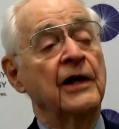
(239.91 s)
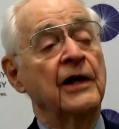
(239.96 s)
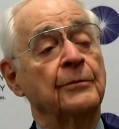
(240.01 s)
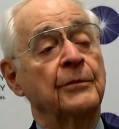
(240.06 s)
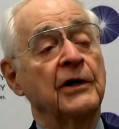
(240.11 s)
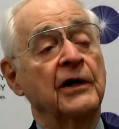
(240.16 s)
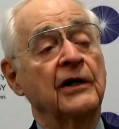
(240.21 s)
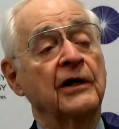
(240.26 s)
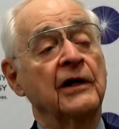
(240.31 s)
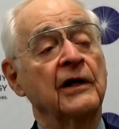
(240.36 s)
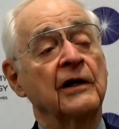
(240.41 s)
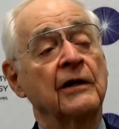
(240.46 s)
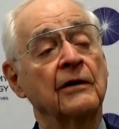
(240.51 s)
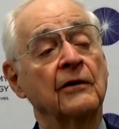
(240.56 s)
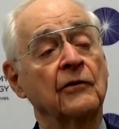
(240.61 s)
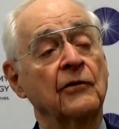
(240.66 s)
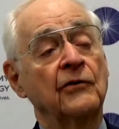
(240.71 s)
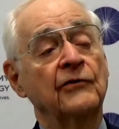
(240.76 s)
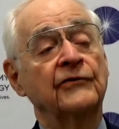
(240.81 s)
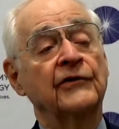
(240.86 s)
begin
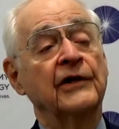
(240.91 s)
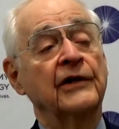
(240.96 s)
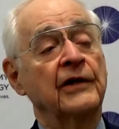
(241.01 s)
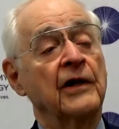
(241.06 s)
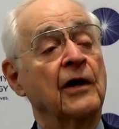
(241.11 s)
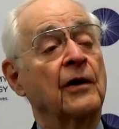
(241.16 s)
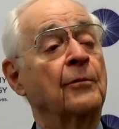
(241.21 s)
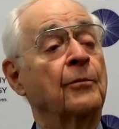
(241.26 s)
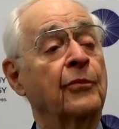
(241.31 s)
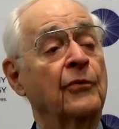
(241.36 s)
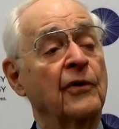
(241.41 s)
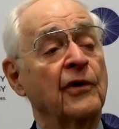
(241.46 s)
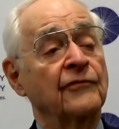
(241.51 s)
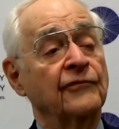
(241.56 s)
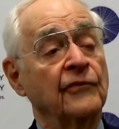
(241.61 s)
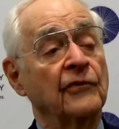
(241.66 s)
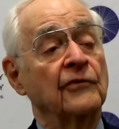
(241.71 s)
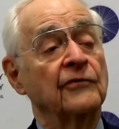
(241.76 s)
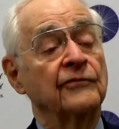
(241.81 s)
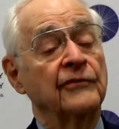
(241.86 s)
losing their
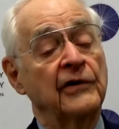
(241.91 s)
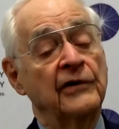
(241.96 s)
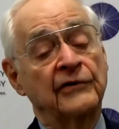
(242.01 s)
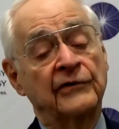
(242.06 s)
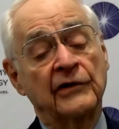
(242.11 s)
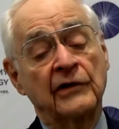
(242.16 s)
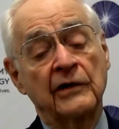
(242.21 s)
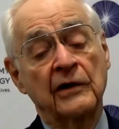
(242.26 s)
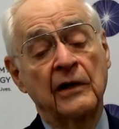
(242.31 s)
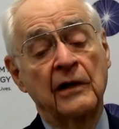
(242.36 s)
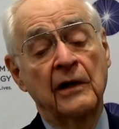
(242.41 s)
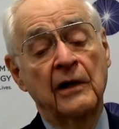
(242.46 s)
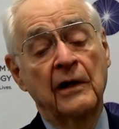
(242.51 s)
peripheral vision.